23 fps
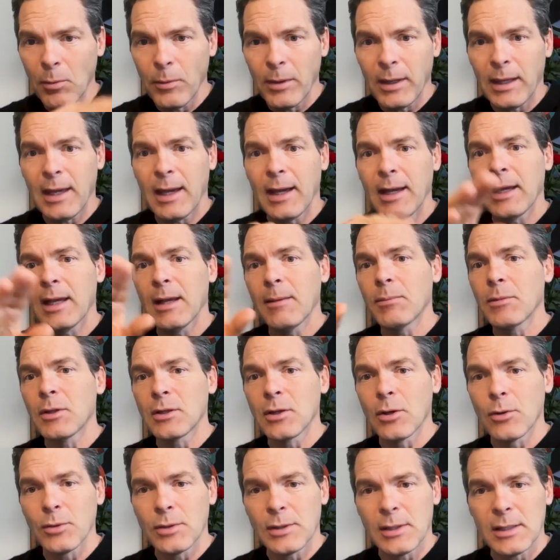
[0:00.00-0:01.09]
We can't keep the
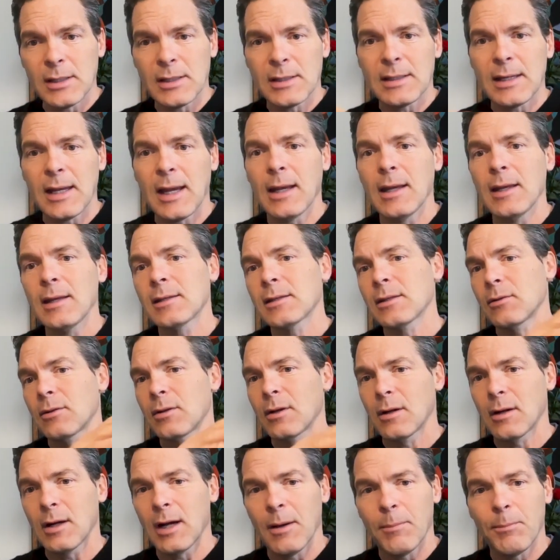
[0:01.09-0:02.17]
doses steady, so
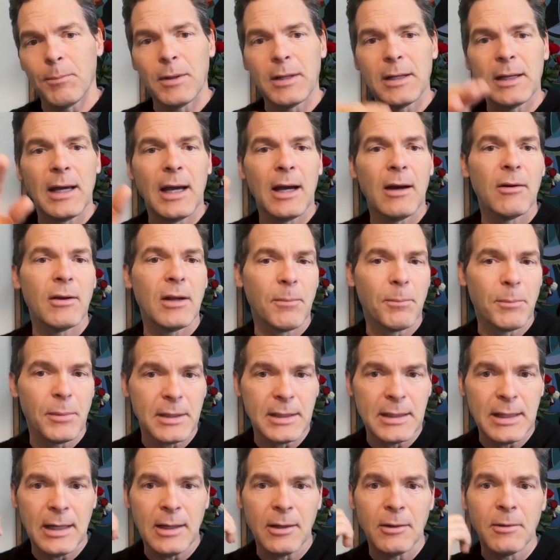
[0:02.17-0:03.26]
they're up and down, up and
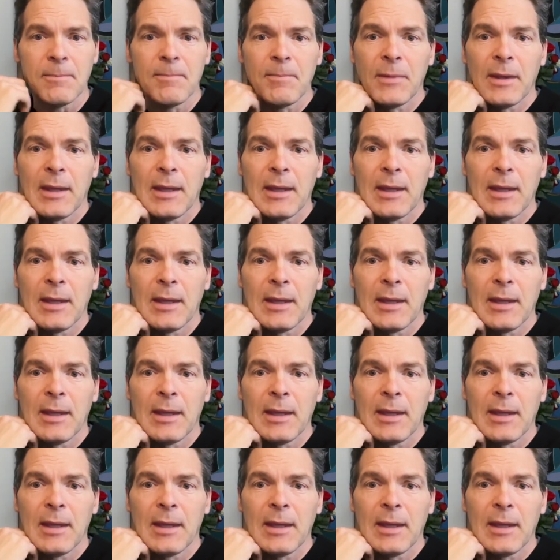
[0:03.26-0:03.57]
down.